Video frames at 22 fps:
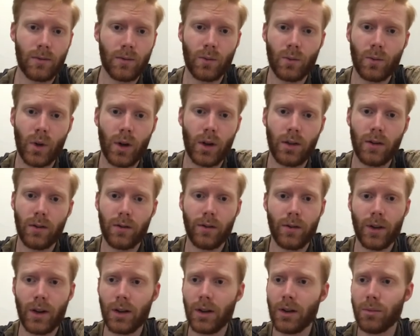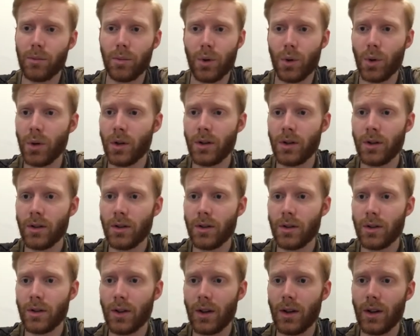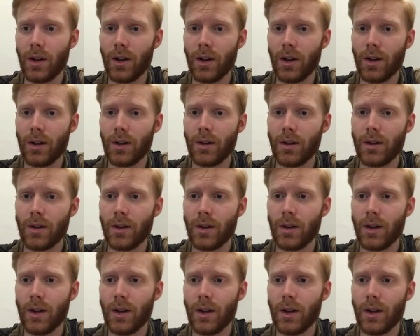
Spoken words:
what you find important. And